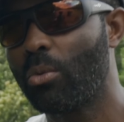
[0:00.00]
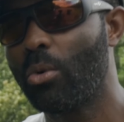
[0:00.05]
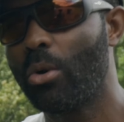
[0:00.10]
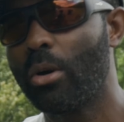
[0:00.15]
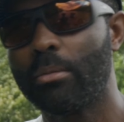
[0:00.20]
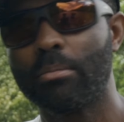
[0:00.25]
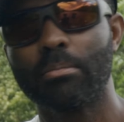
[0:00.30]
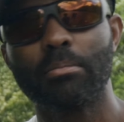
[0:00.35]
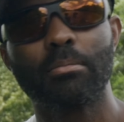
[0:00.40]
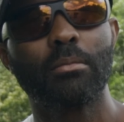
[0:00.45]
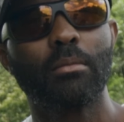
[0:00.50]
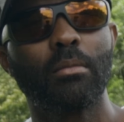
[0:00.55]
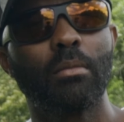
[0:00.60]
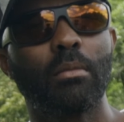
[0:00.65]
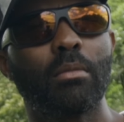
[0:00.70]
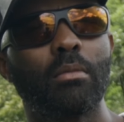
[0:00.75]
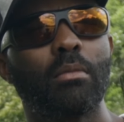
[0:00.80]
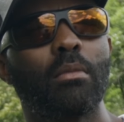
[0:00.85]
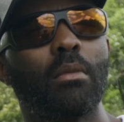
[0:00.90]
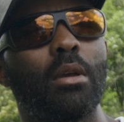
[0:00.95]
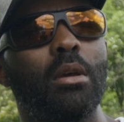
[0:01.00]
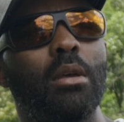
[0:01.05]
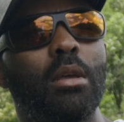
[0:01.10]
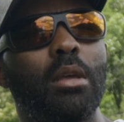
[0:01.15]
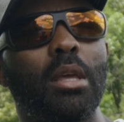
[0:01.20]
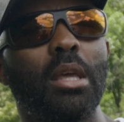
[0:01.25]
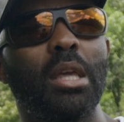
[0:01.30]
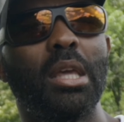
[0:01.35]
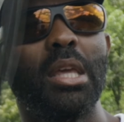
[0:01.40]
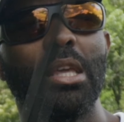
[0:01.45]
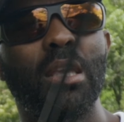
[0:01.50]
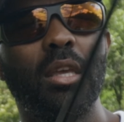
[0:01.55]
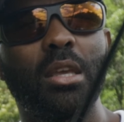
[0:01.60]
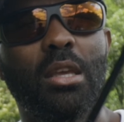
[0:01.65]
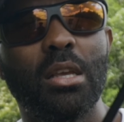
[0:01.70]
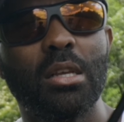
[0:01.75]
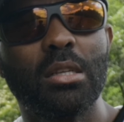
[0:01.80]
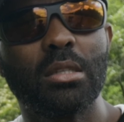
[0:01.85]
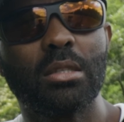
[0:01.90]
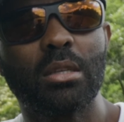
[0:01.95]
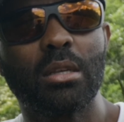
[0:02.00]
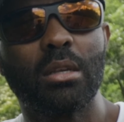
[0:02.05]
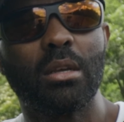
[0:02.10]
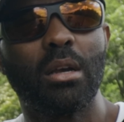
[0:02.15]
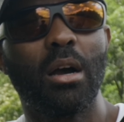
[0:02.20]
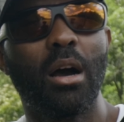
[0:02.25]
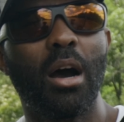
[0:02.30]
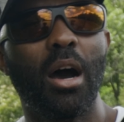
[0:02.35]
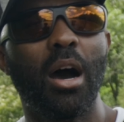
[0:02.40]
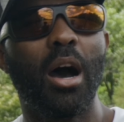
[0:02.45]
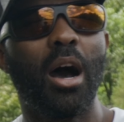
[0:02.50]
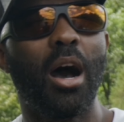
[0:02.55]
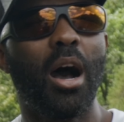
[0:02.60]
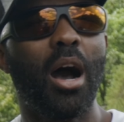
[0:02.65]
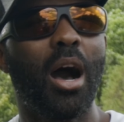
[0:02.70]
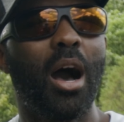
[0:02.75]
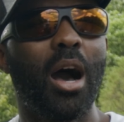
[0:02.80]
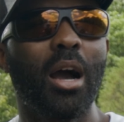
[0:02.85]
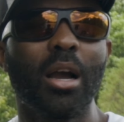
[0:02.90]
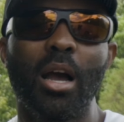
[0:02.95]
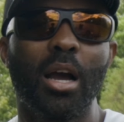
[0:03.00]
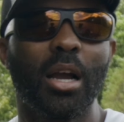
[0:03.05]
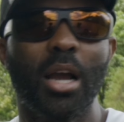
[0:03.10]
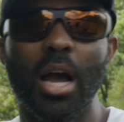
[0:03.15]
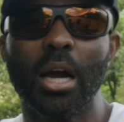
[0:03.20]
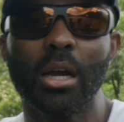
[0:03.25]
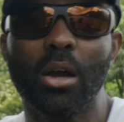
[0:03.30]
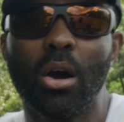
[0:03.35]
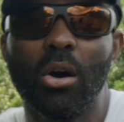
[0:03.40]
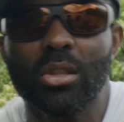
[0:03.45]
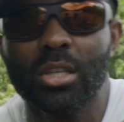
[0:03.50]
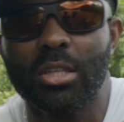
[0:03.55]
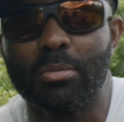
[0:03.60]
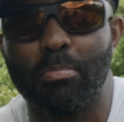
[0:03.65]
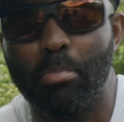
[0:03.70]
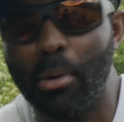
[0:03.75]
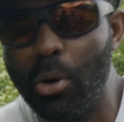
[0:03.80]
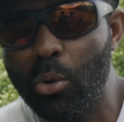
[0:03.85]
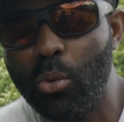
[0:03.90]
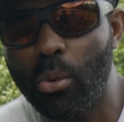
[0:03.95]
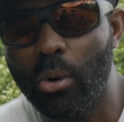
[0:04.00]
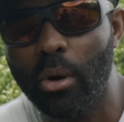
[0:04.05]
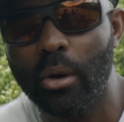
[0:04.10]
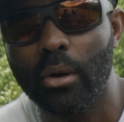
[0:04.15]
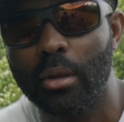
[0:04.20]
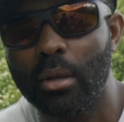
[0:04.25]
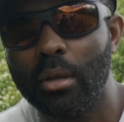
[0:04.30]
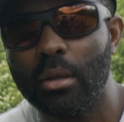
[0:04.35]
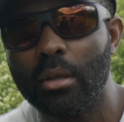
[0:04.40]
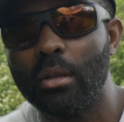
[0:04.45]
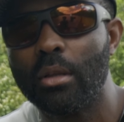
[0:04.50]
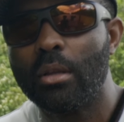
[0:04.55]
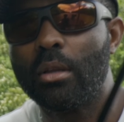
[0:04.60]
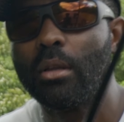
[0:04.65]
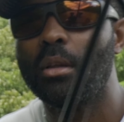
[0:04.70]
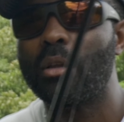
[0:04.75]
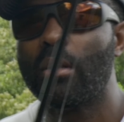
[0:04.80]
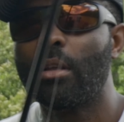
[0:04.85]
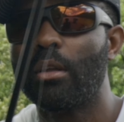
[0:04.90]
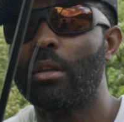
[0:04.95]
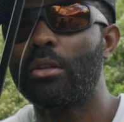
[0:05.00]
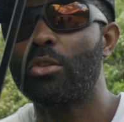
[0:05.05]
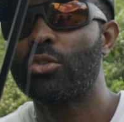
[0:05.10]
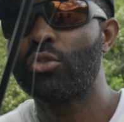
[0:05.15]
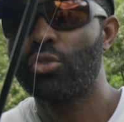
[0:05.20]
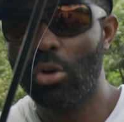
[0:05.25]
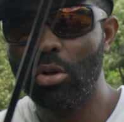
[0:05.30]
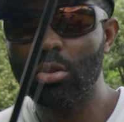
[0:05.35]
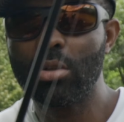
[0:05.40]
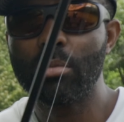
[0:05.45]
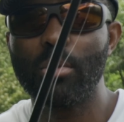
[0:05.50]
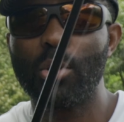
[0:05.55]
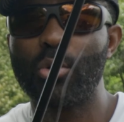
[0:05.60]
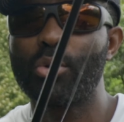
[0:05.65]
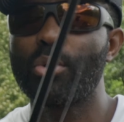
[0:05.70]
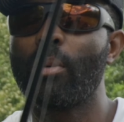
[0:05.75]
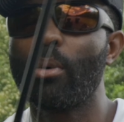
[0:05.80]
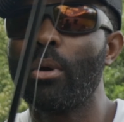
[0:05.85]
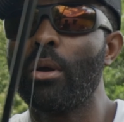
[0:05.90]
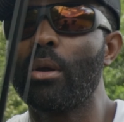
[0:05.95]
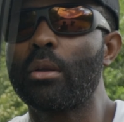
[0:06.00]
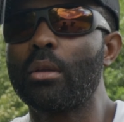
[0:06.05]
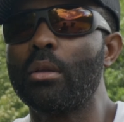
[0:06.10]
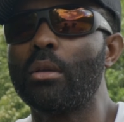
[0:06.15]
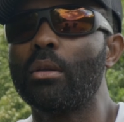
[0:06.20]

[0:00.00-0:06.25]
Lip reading: one is, I call this boat work, trolling motor work.